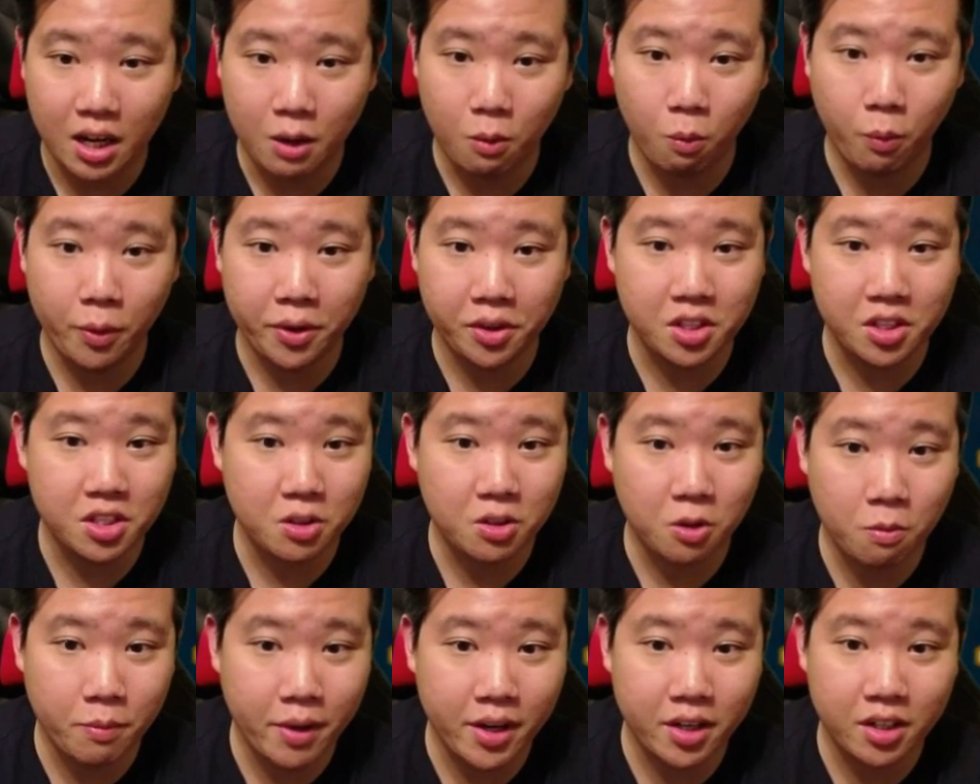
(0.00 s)
When the
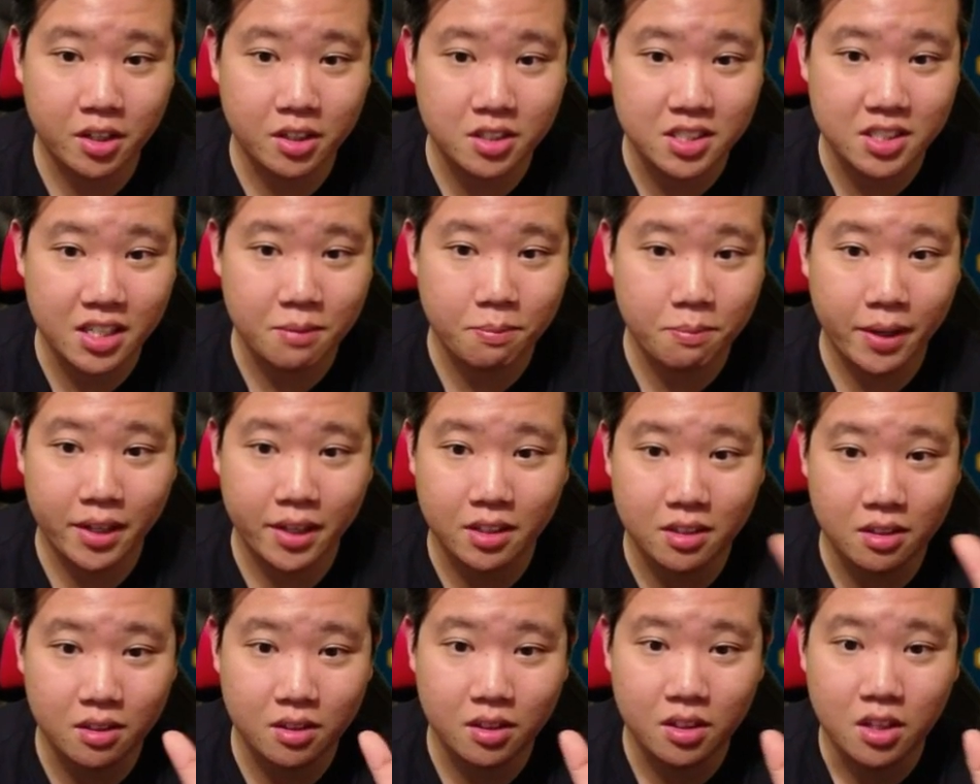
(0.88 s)
commander is
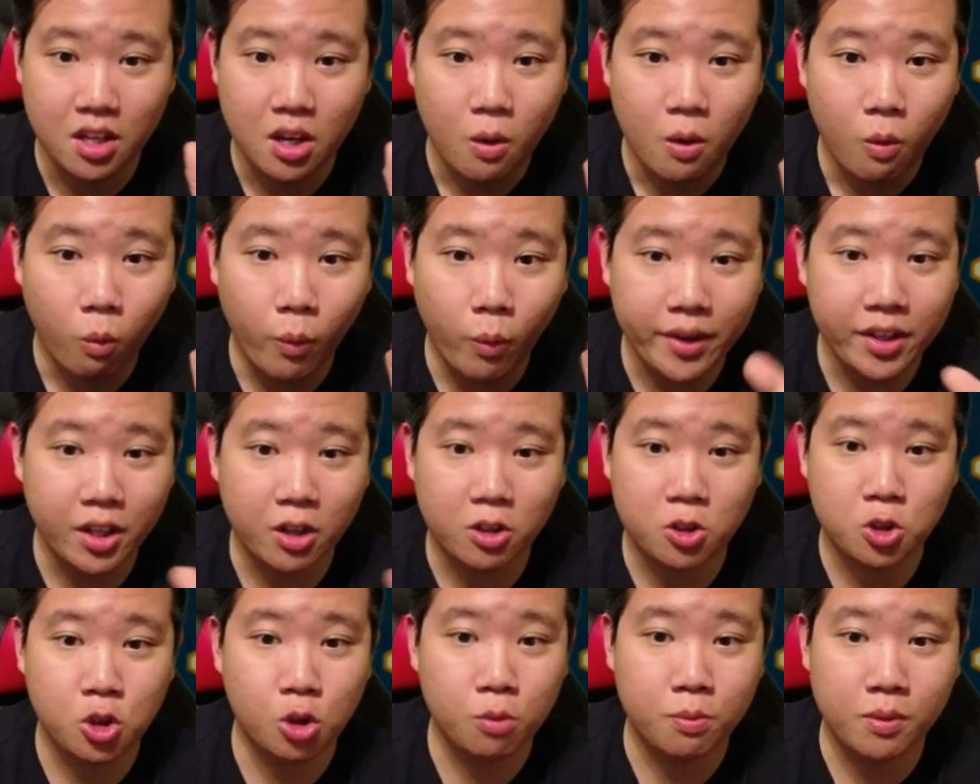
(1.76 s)
when the
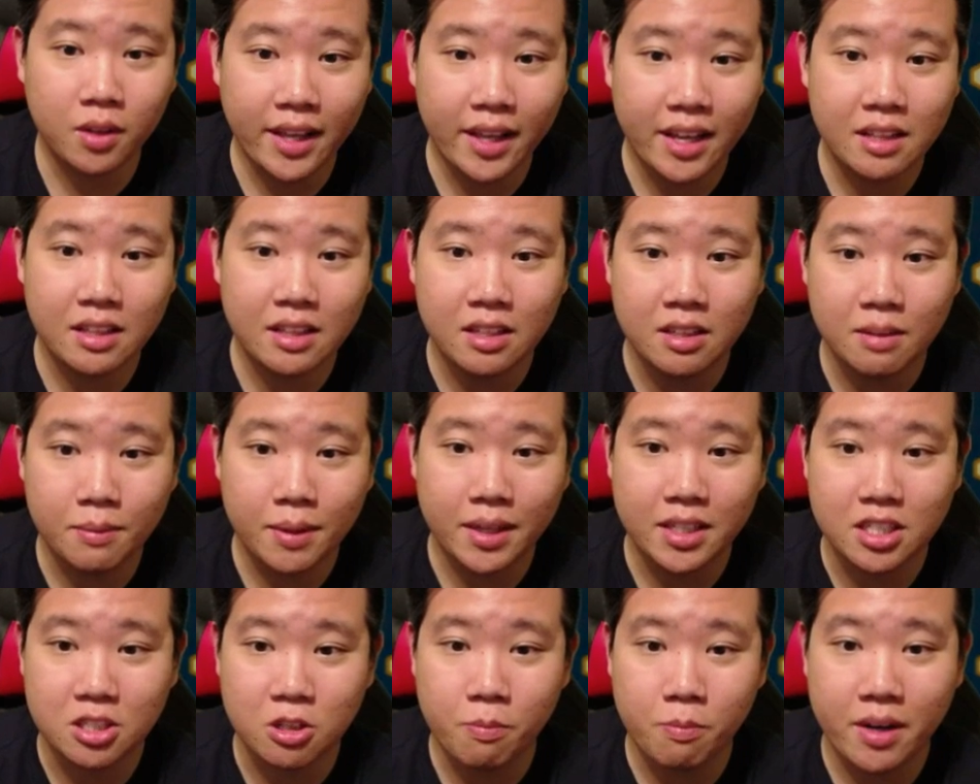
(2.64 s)
troop led by
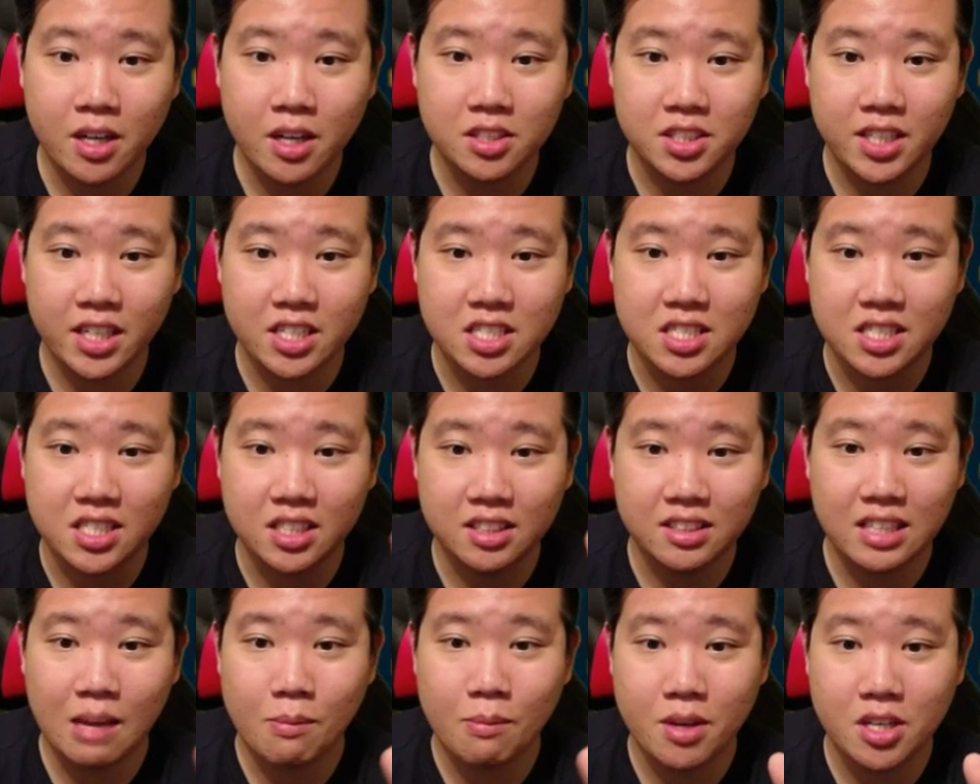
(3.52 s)
this commander takes skill
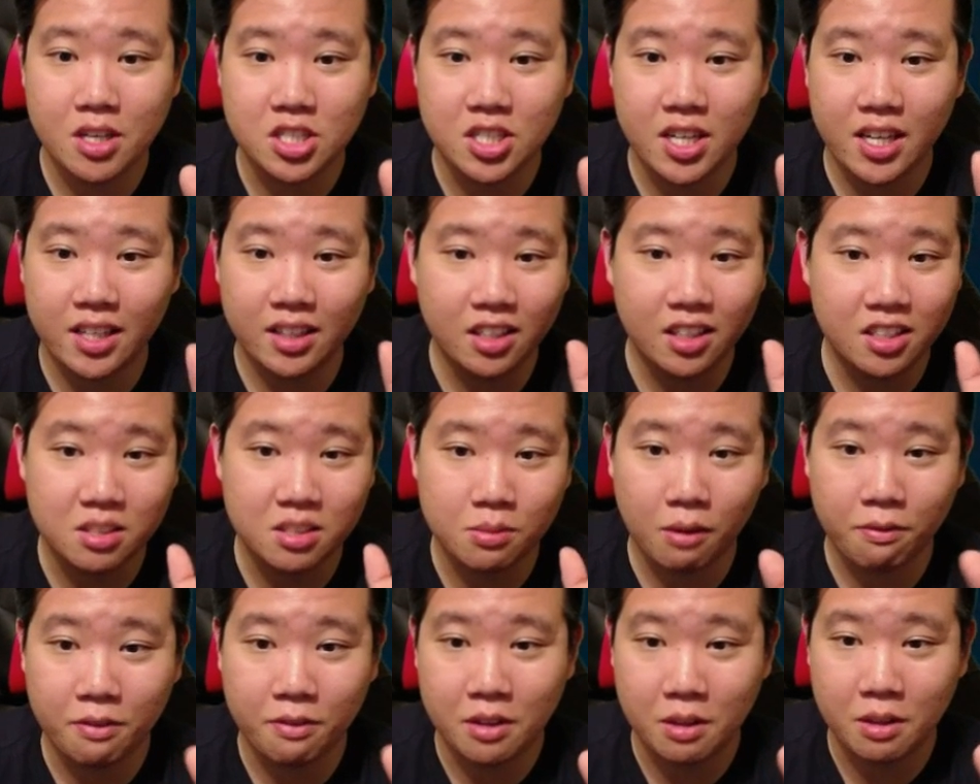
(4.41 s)
damage, and there's
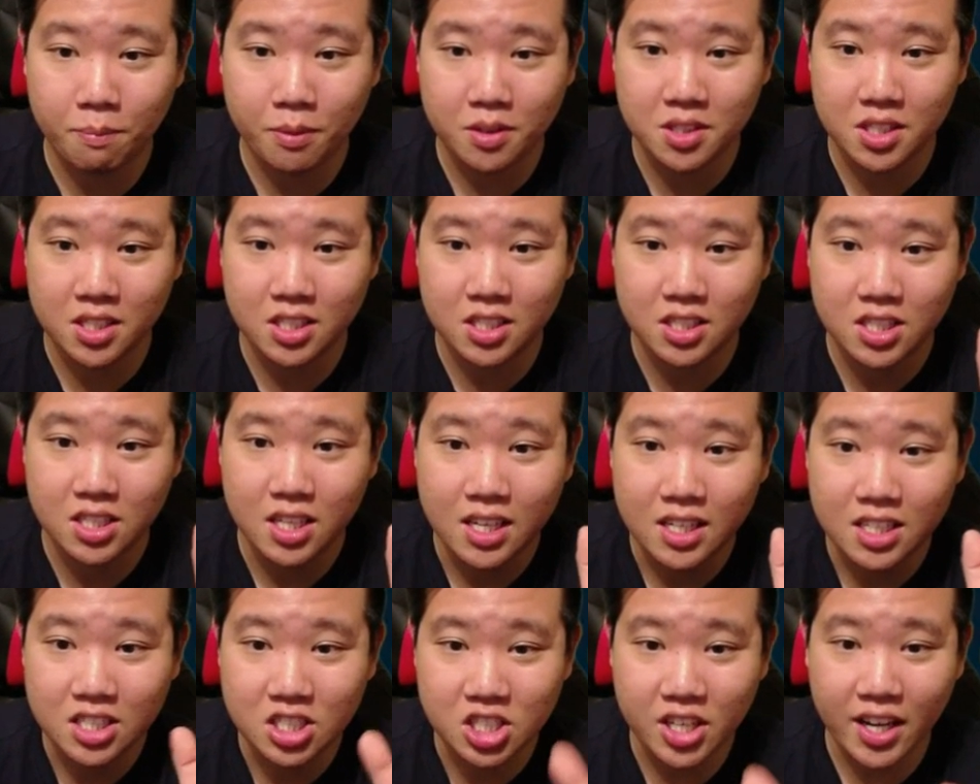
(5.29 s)
about 50%
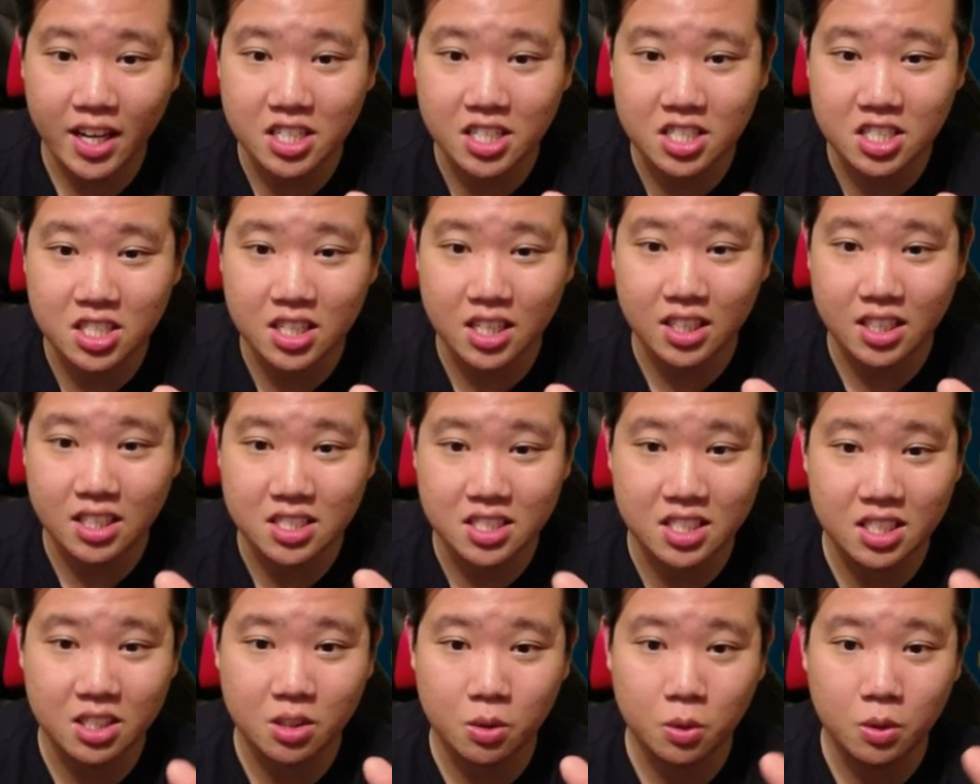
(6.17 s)
chance that this
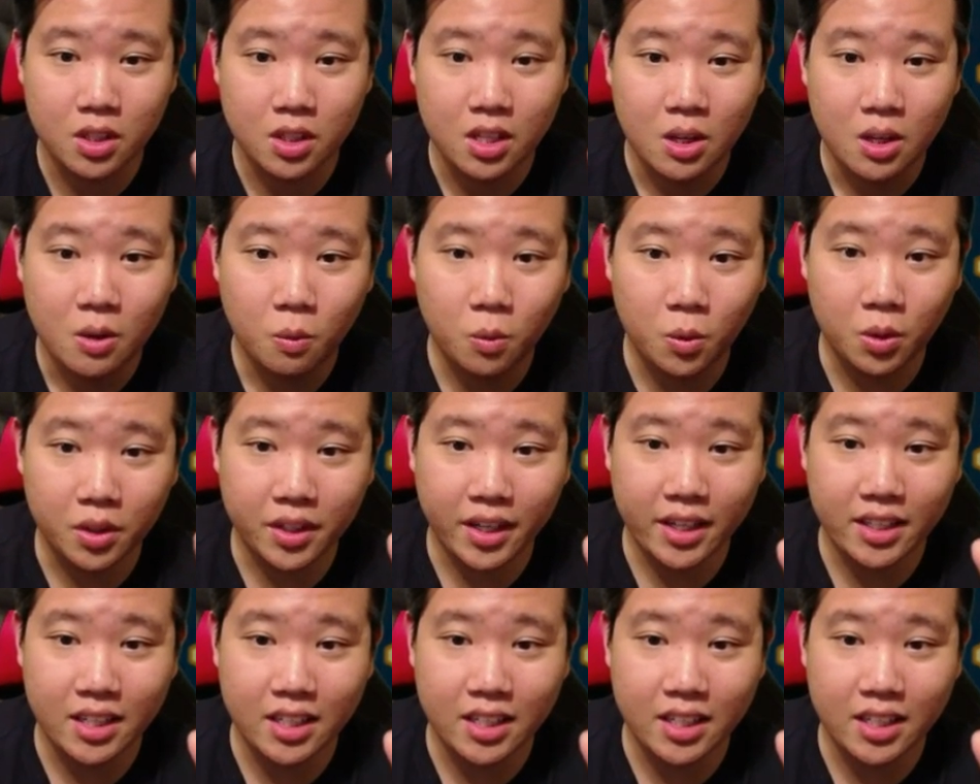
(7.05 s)
skill will gain